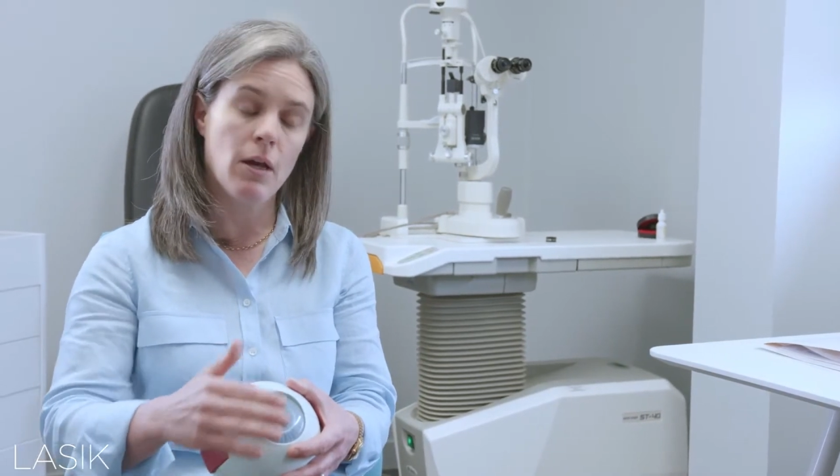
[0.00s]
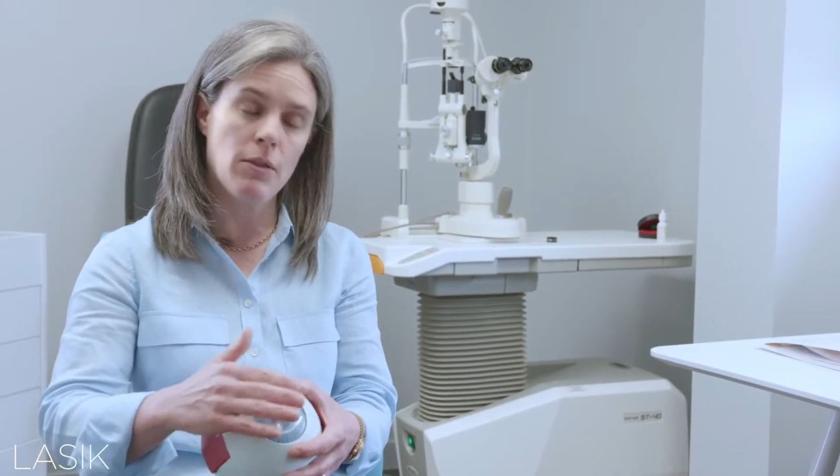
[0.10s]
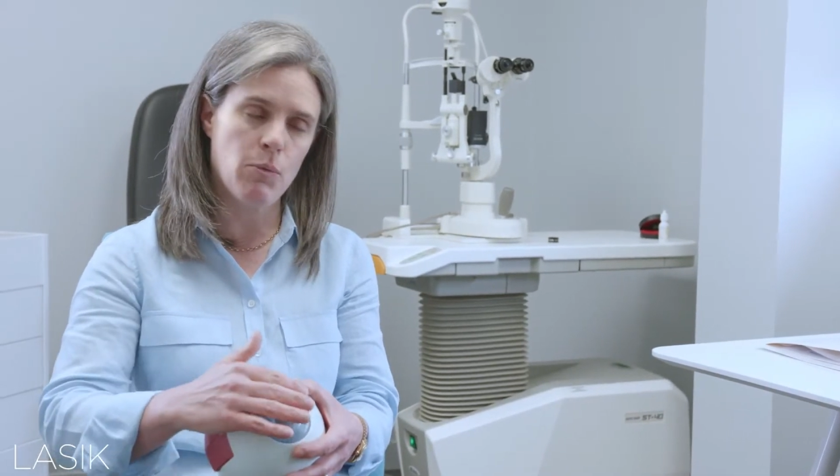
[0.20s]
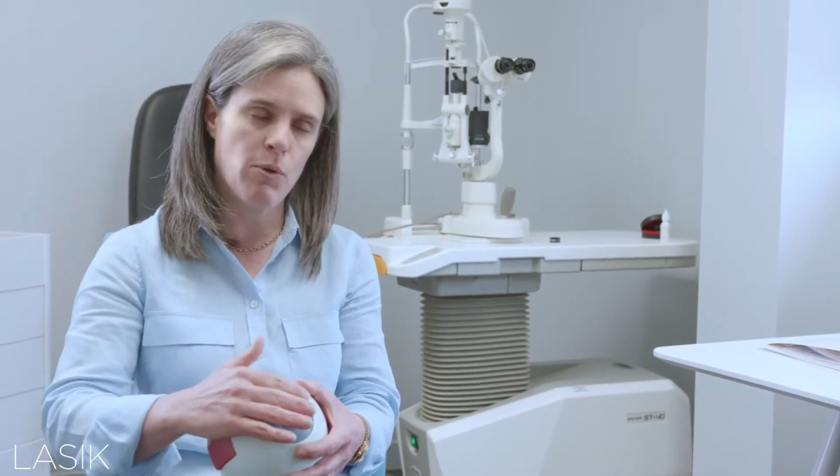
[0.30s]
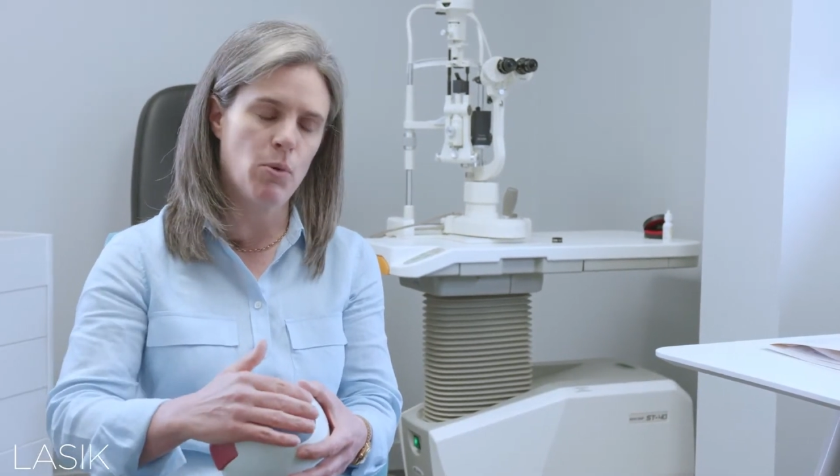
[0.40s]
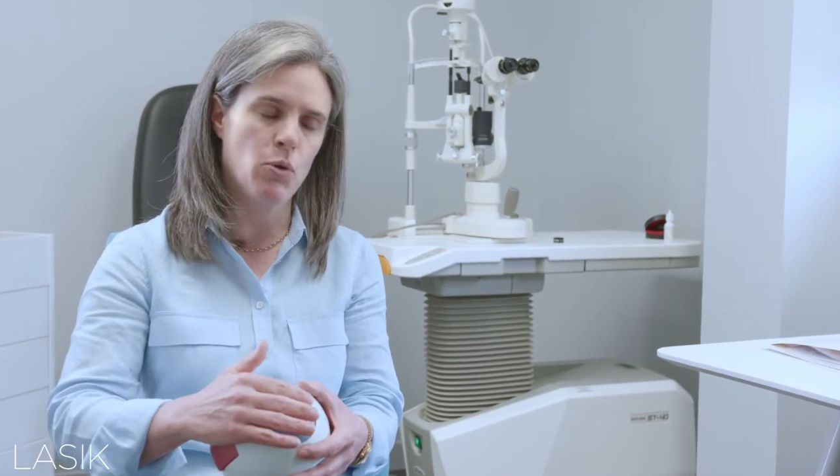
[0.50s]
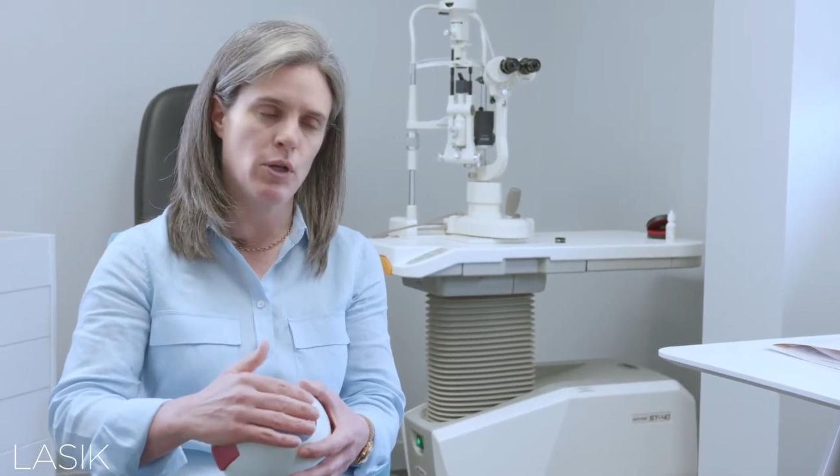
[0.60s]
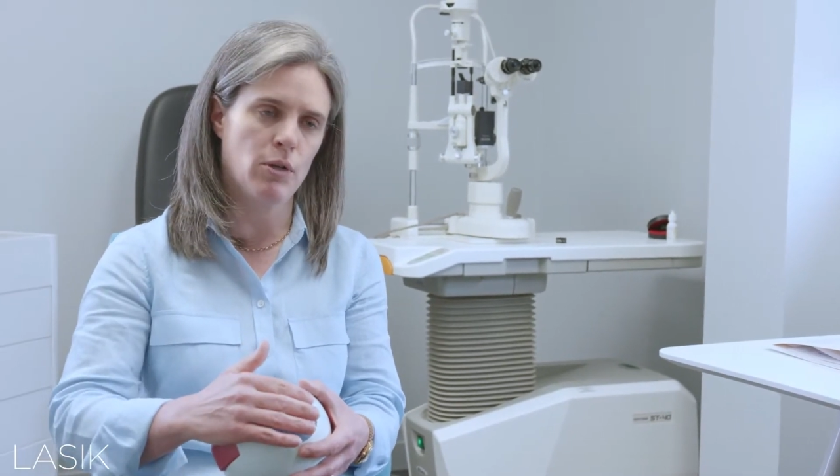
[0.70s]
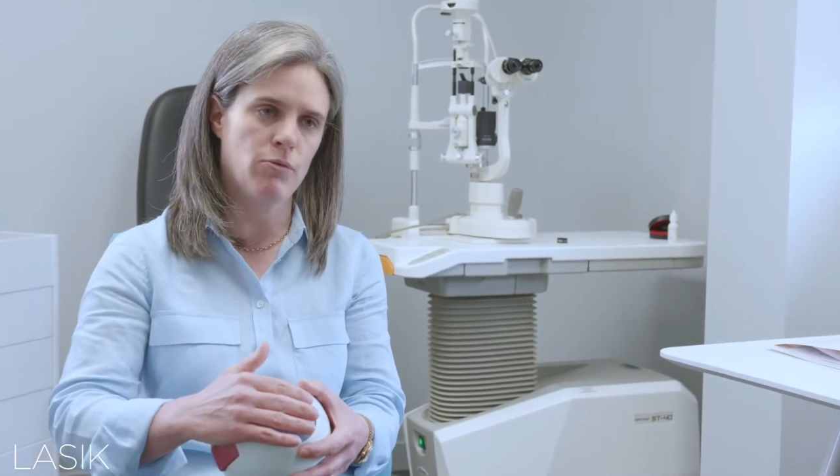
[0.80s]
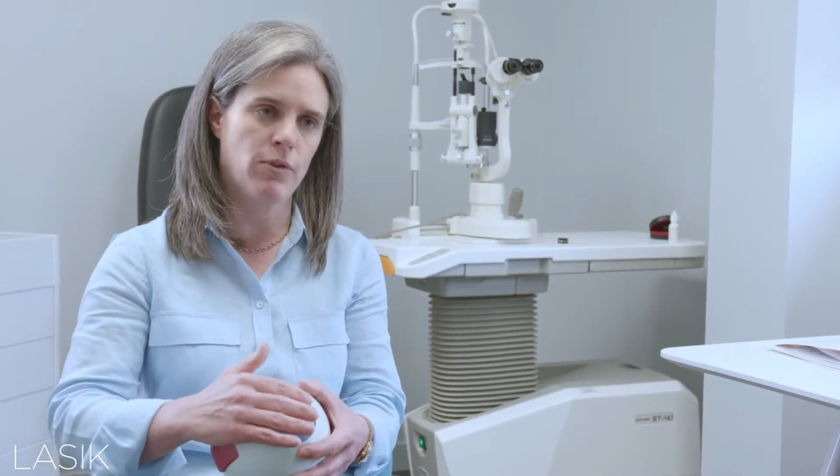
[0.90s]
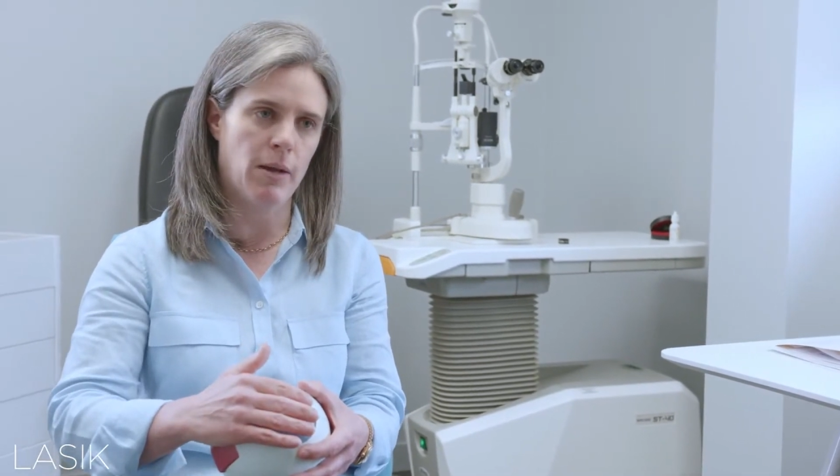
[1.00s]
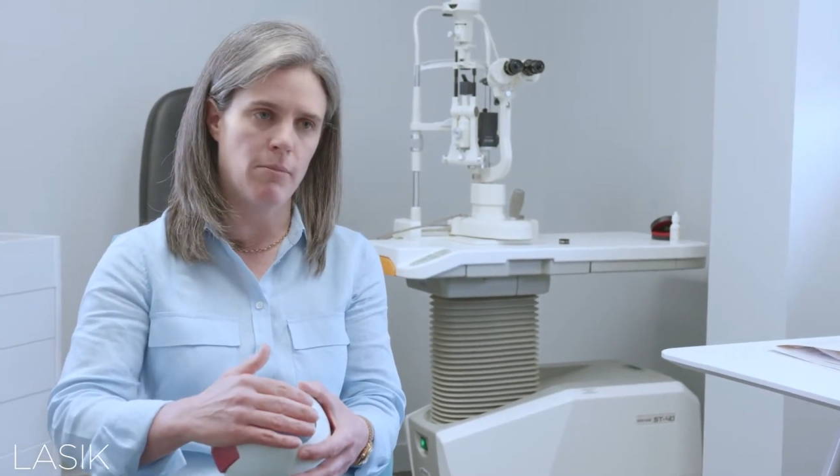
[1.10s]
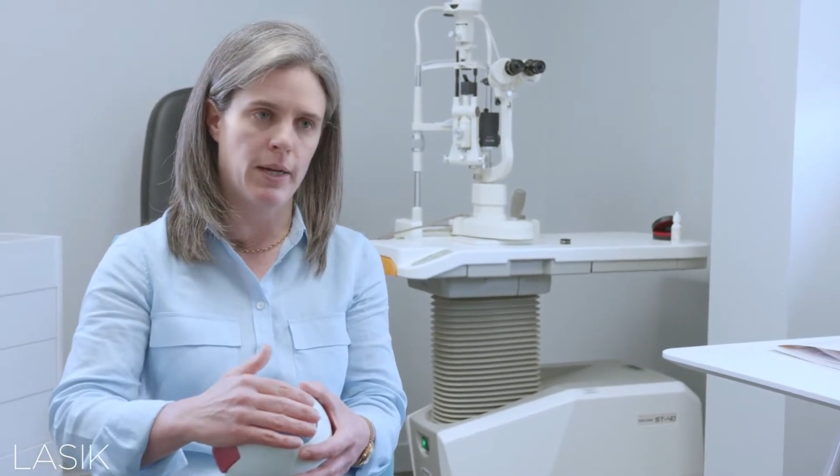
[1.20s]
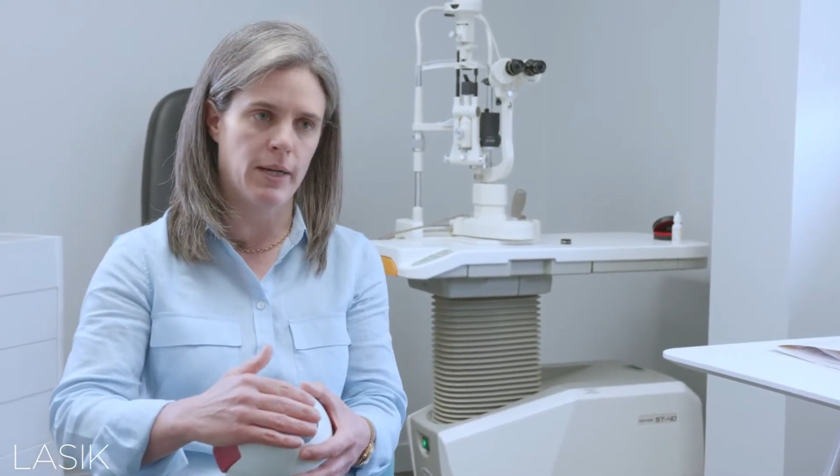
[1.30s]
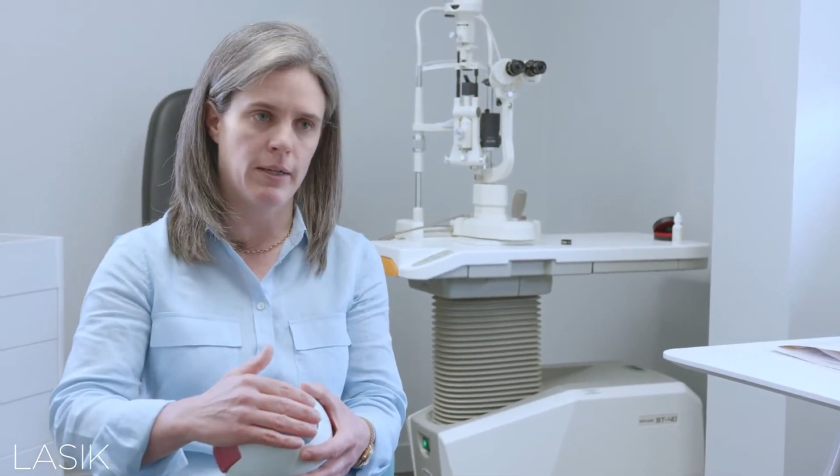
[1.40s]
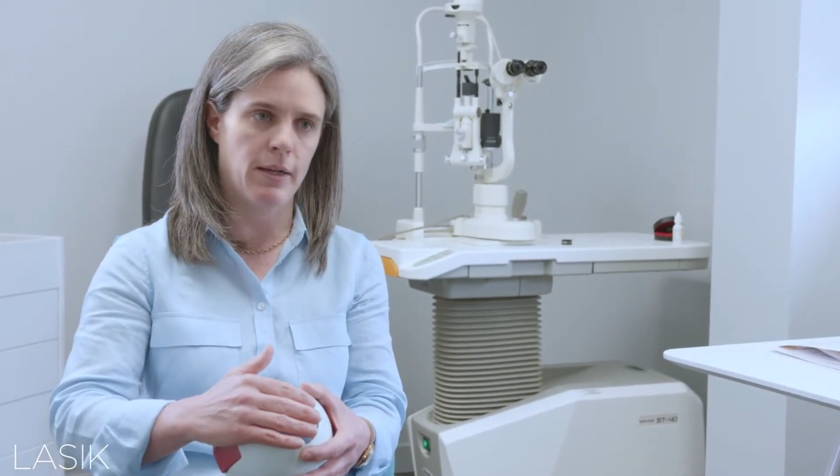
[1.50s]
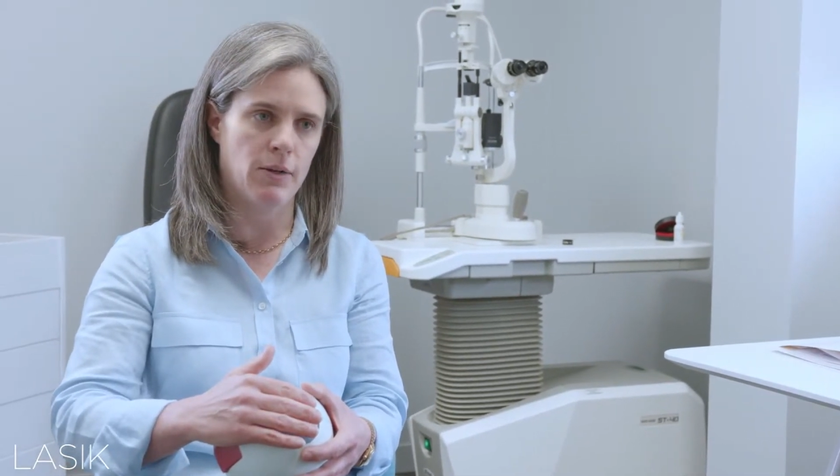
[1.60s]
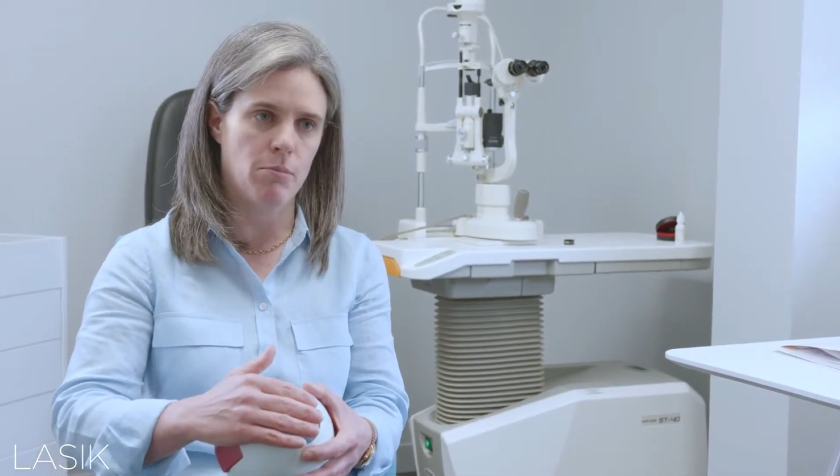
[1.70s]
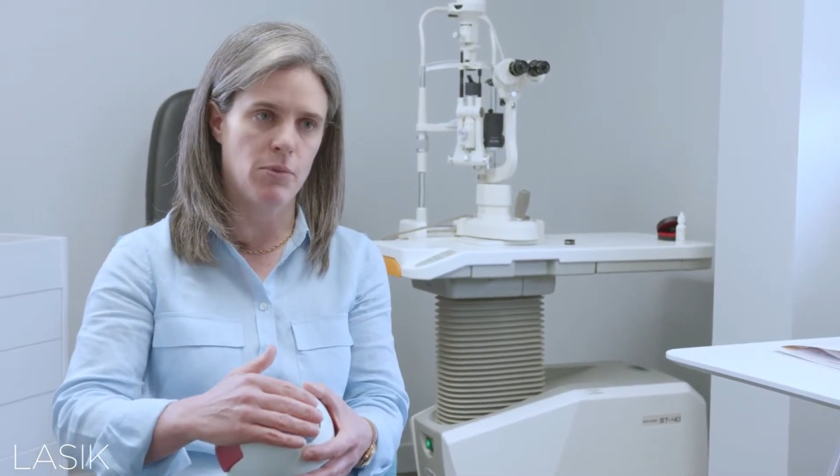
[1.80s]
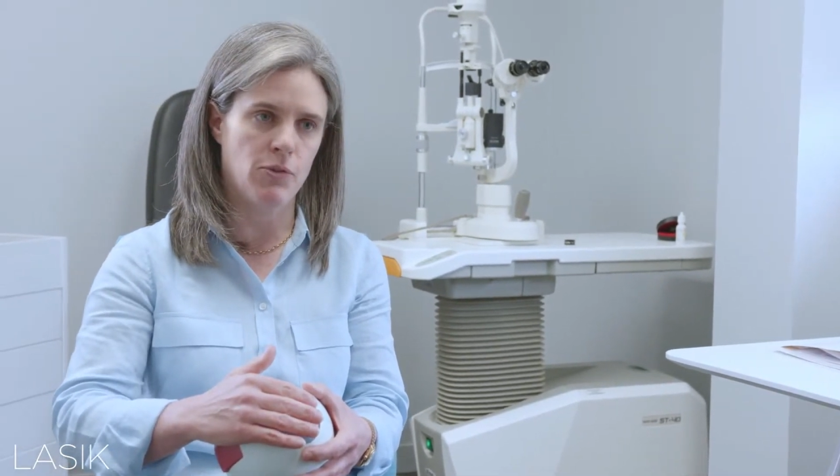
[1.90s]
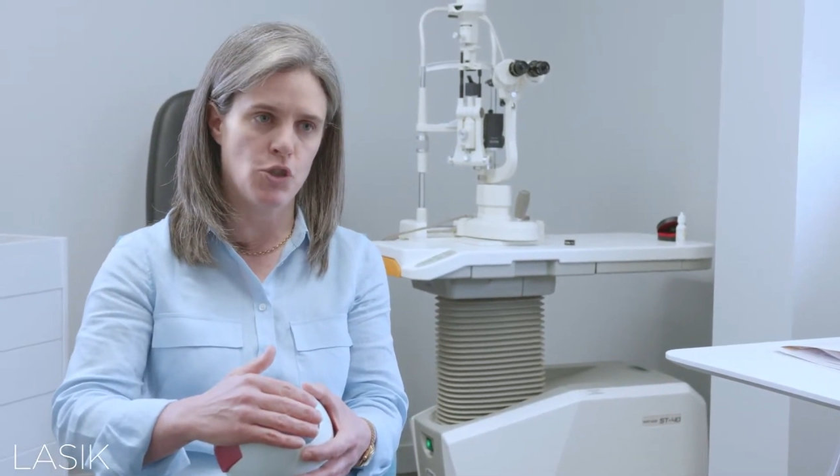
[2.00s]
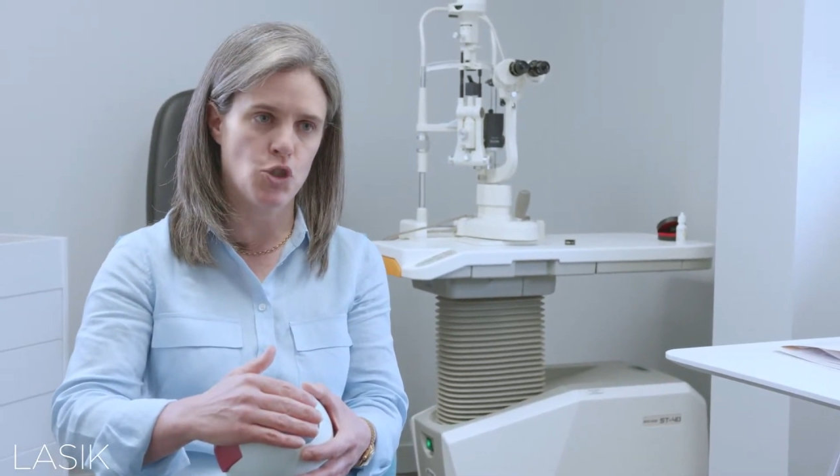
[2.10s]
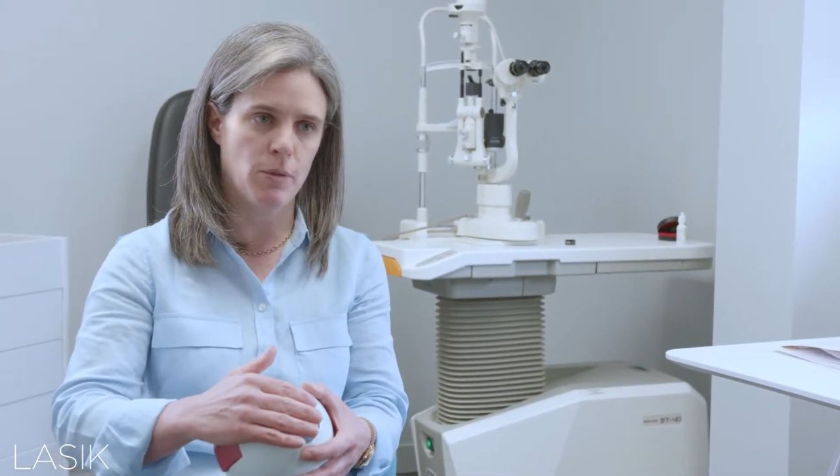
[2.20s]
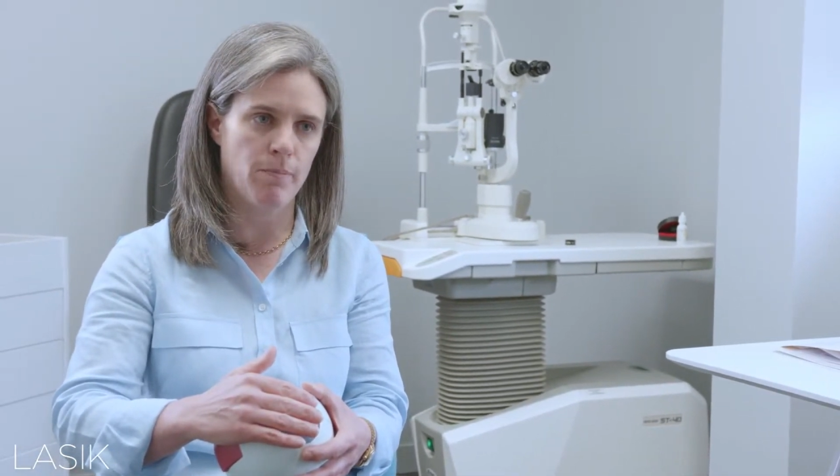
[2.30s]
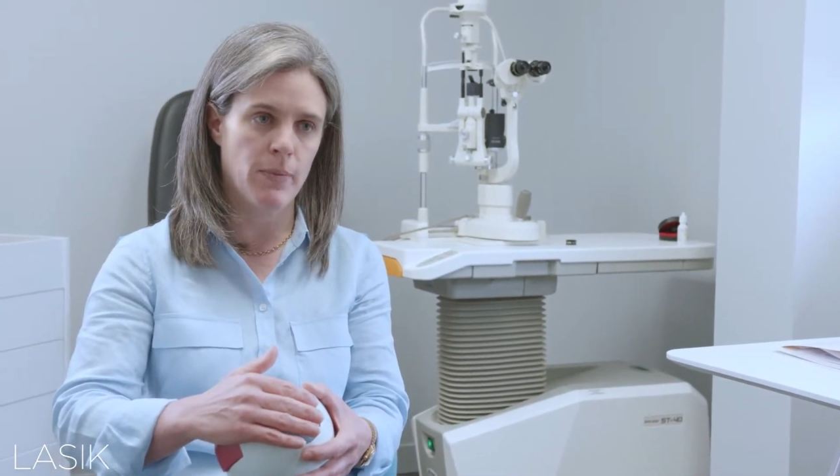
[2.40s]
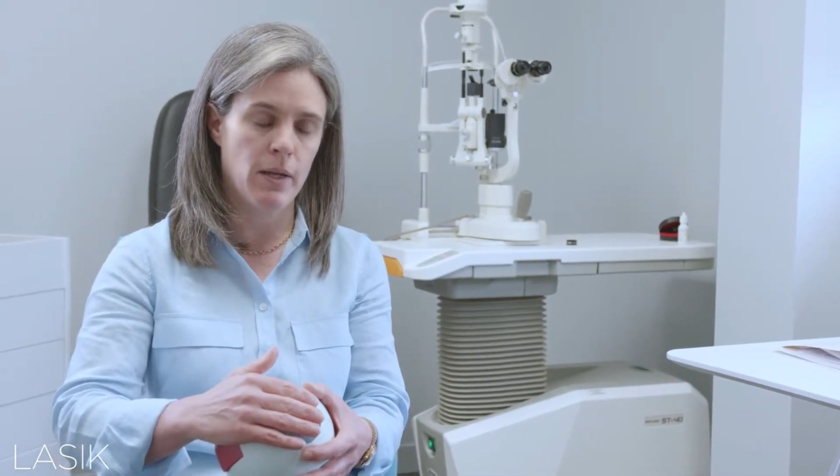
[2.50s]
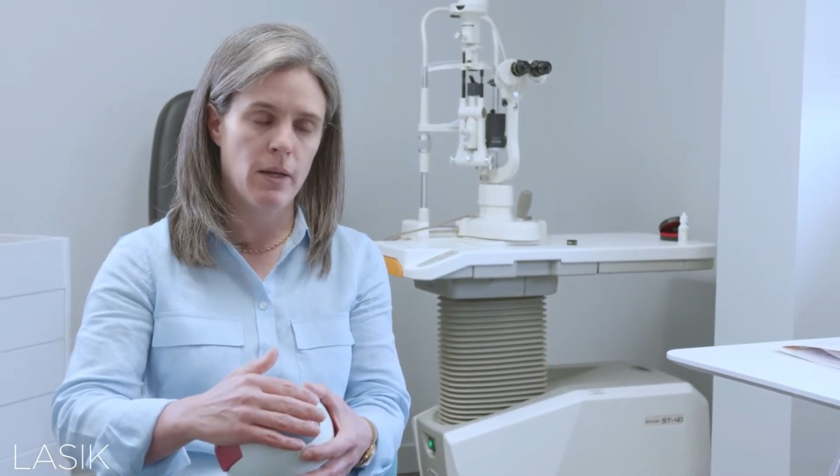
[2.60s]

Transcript: and then we put the little flap back down in position.